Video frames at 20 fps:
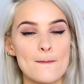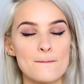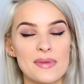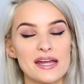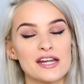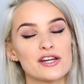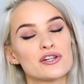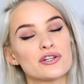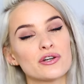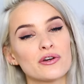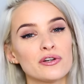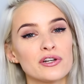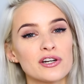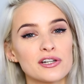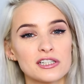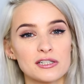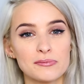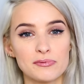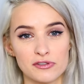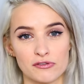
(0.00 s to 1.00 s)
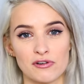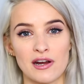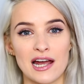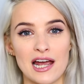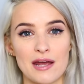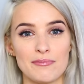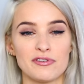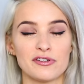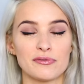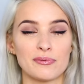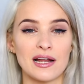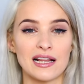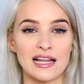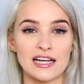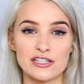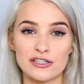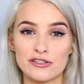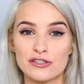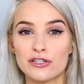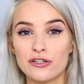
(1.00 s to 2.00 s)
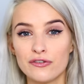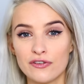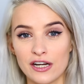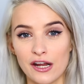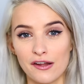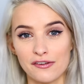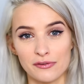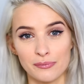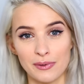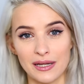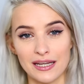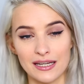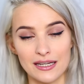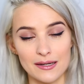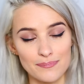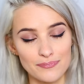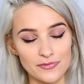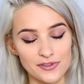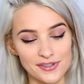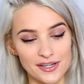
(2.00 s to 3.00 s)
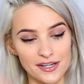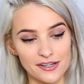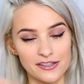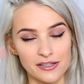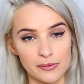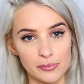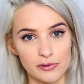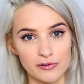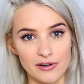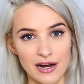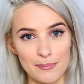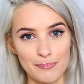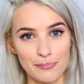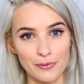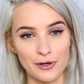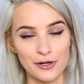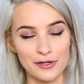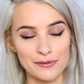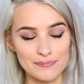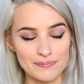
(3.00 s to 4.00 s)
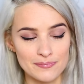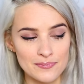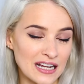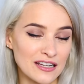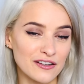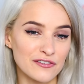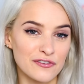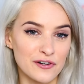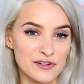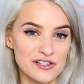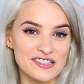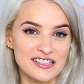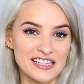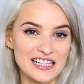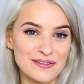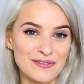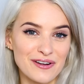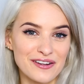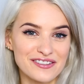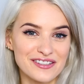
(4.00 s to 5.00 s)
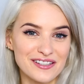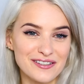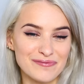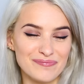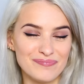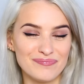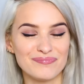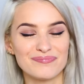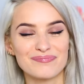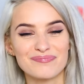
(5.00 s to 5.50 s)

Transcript: Make sure you're subscribed as well. I do 2 videos a week, just hit the subscribe button. I look forward to seeing you all soon.